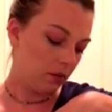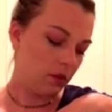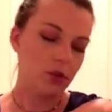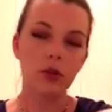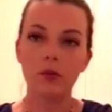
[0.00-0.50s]

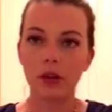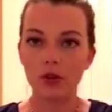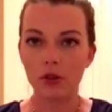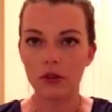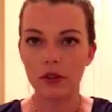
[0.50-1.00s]
You can
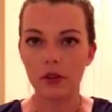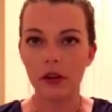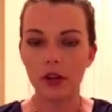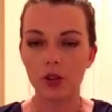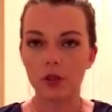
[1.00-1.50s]
Pinterest
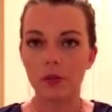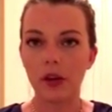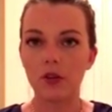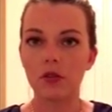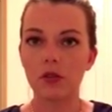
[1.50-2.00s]
collections
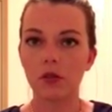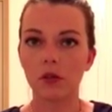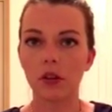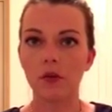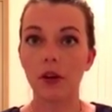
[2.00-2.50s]
pages, or
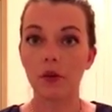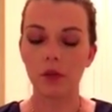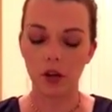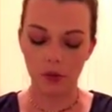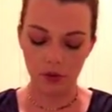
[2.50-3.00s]
we're going to make a
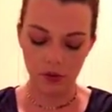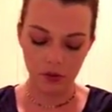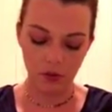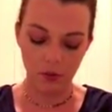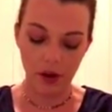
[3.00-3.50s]
blog post
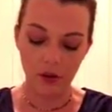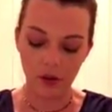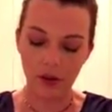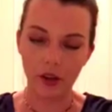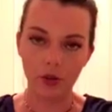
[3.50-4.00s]
soon about
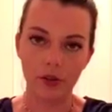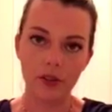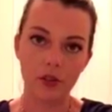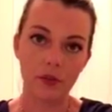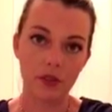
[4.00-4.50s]

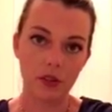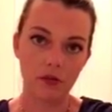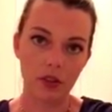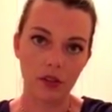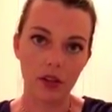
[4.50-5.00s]
collections
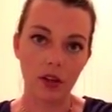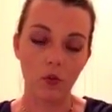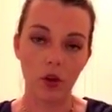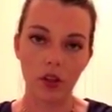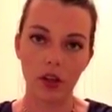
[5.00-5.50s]
specifically and
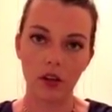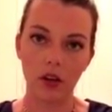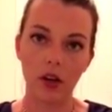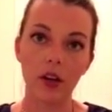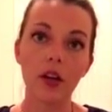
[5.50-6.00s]
what they
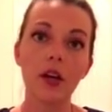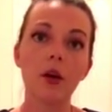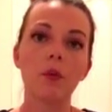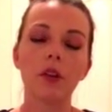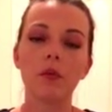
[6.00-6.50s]
are.
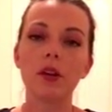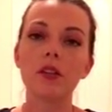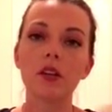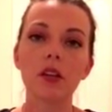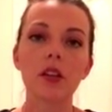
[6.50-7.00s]
But they're
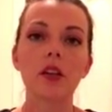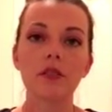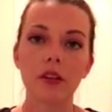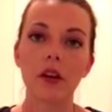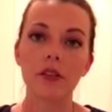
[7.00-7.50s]
basically
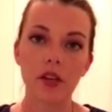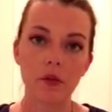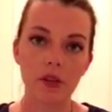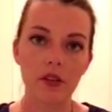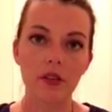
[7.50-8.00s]
things that aren't
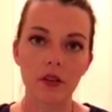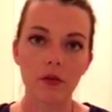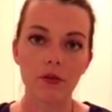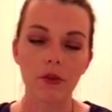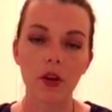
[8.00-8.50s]
time sensitive.